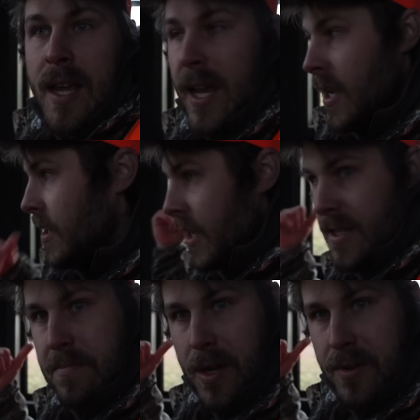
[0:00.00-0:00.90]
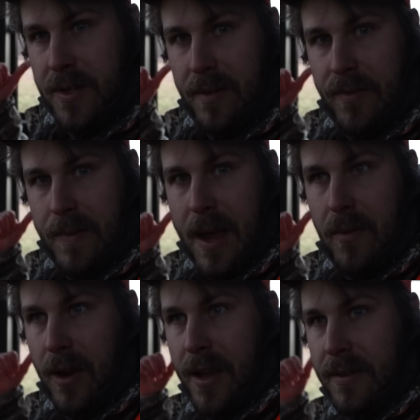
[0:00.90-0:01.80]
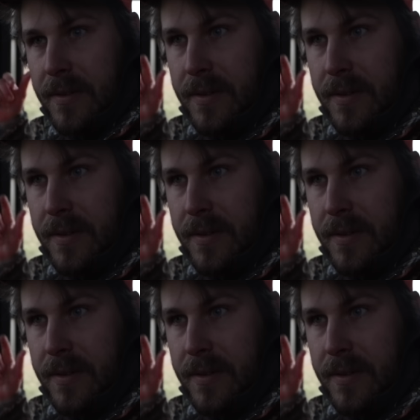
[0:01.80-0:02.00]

yeah, had some does come from that way.